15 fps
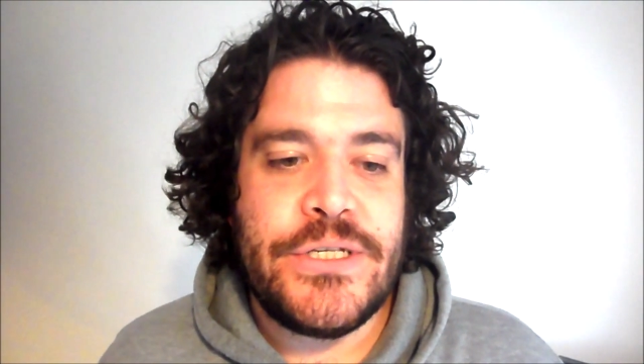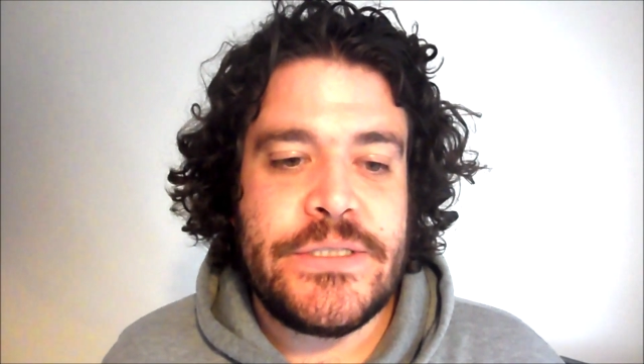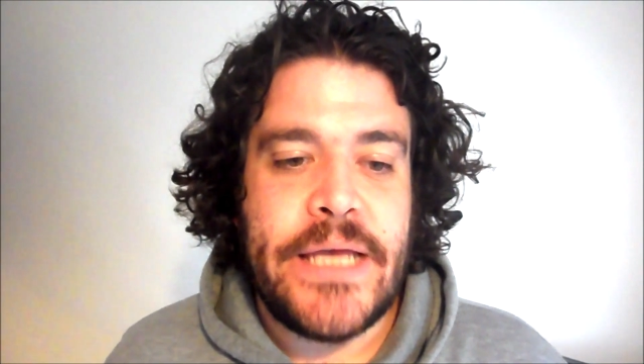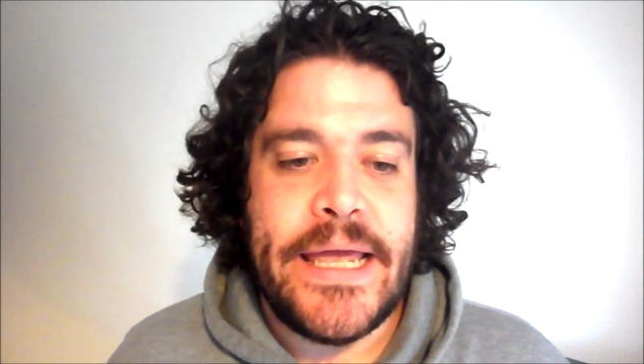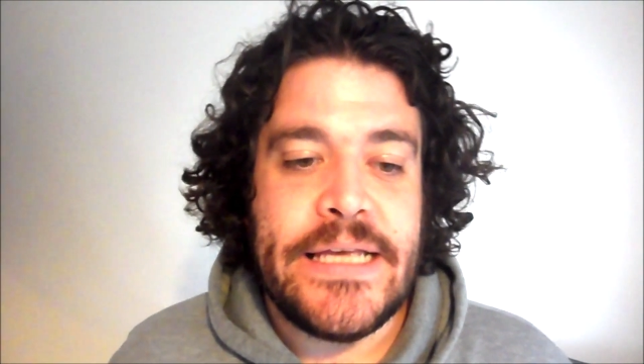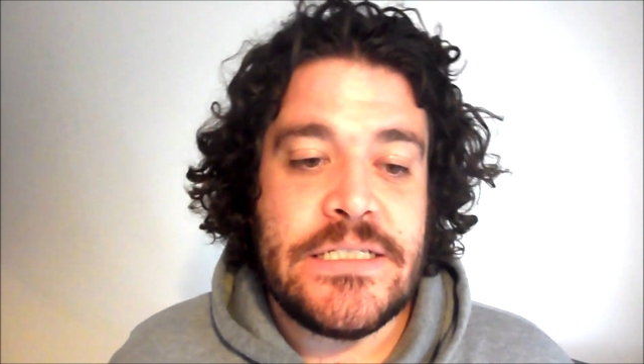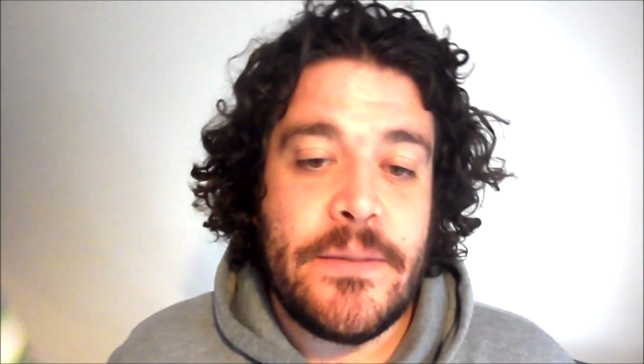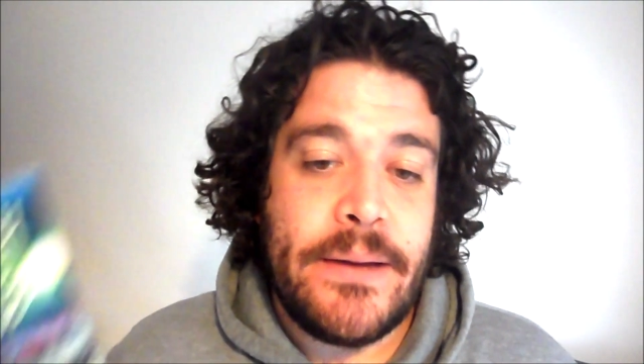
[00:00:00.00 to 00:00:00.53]

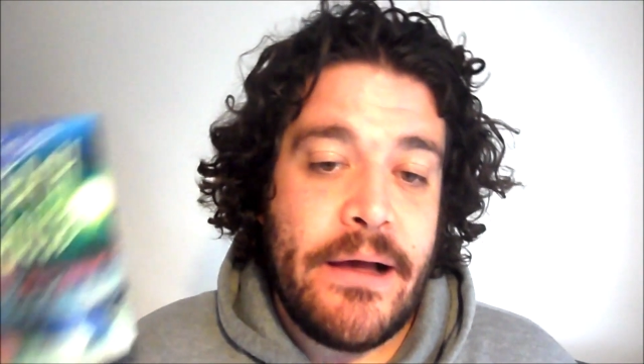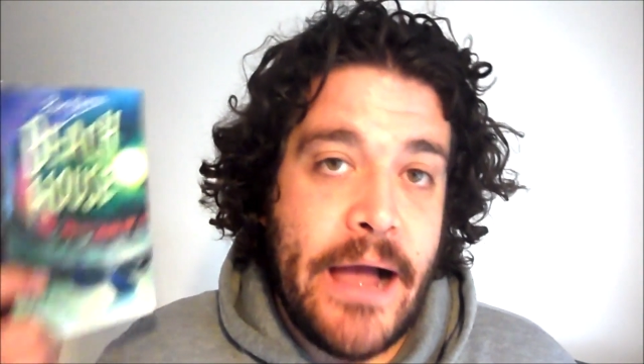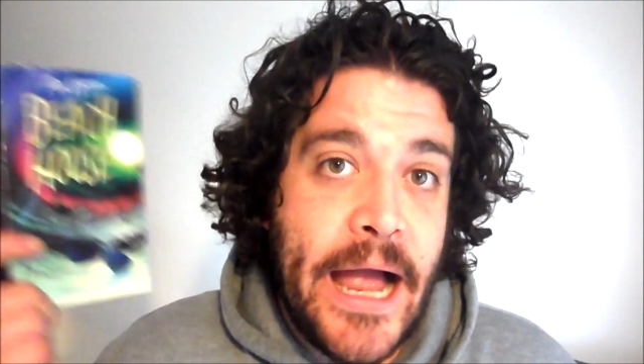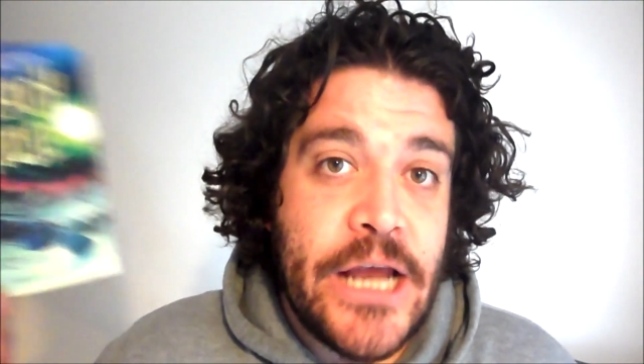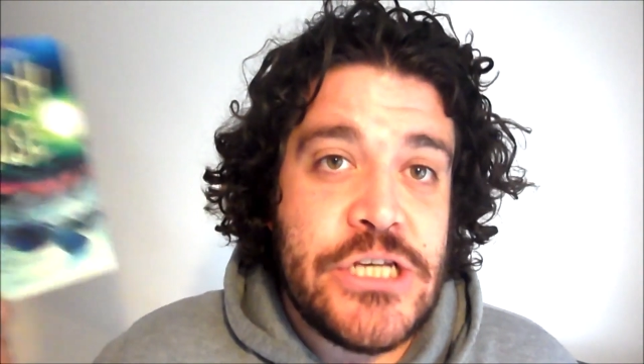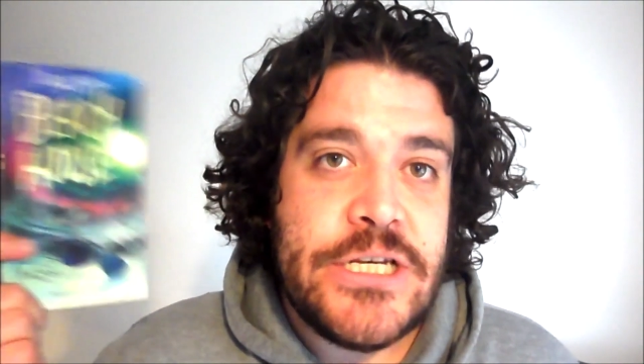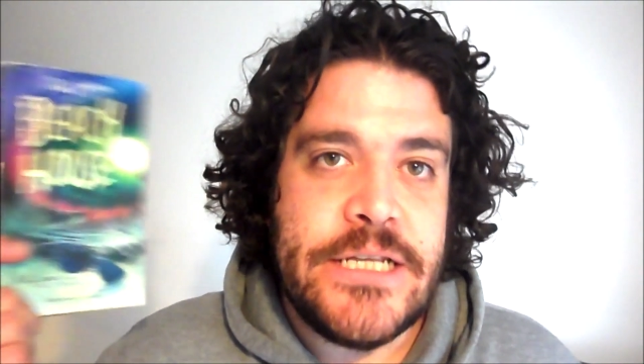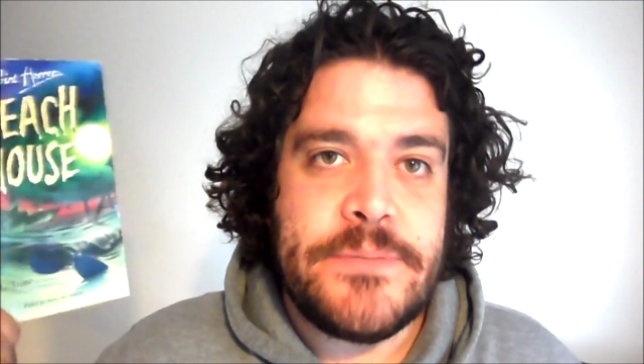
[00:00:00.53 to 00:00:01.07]
say is about
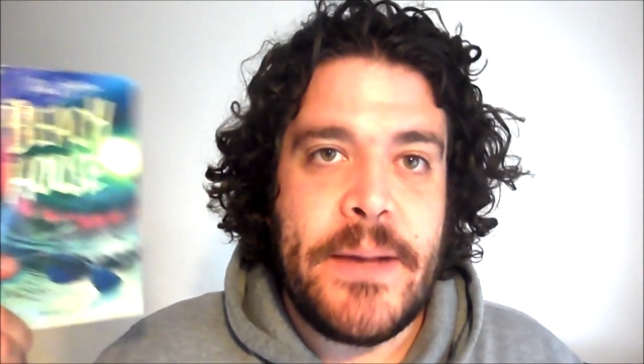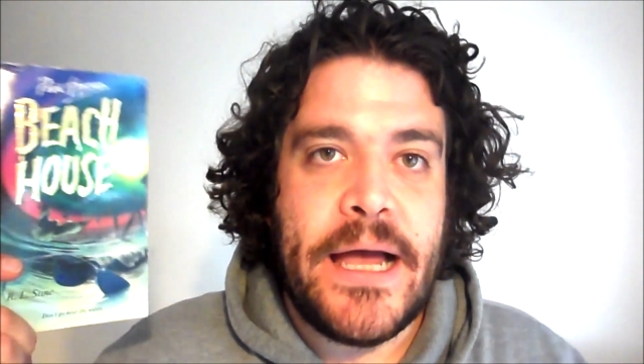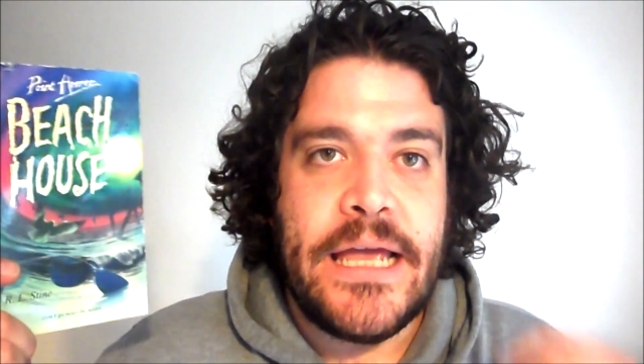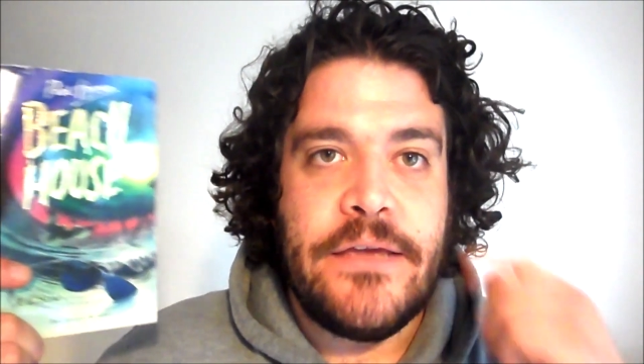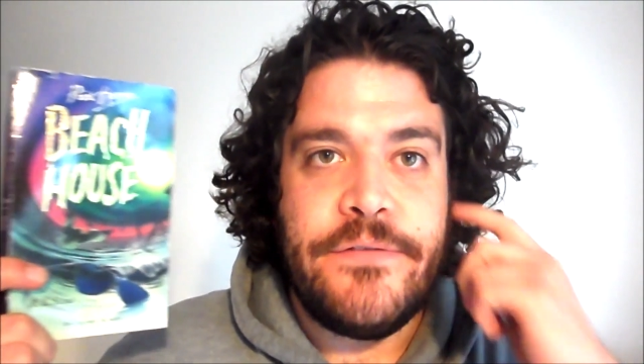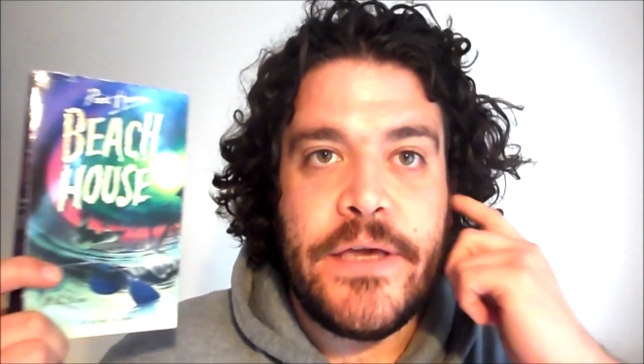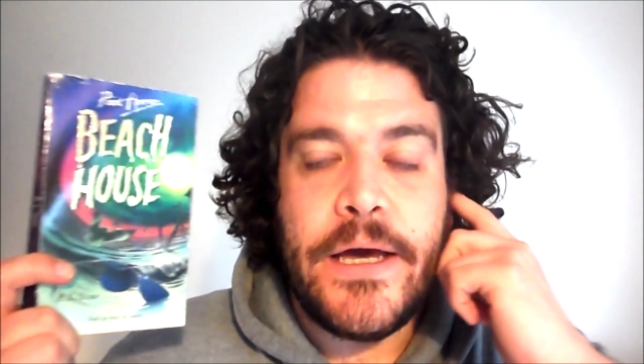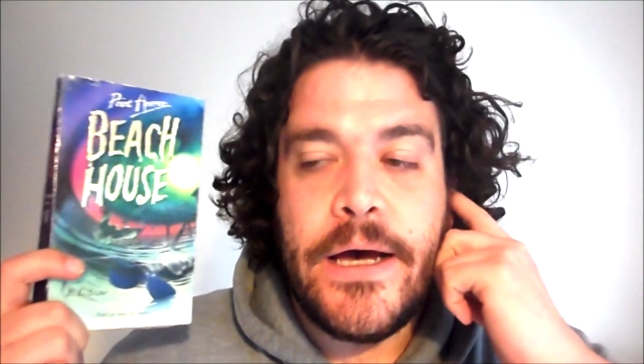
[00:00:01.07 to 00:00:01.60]
Ashley's
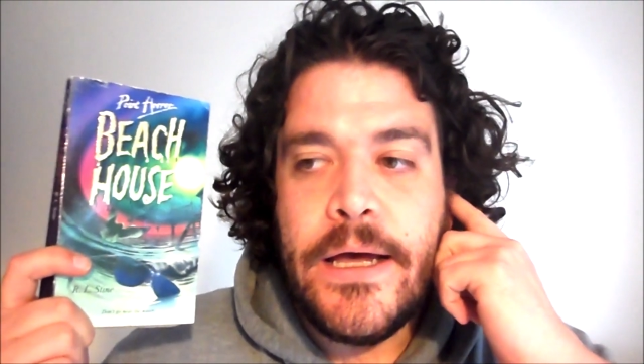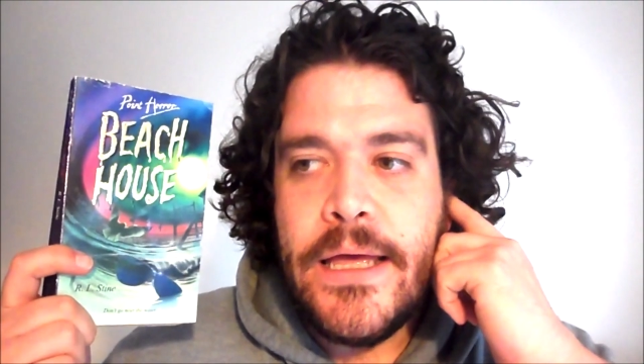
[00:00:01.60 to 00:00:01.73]
behaviour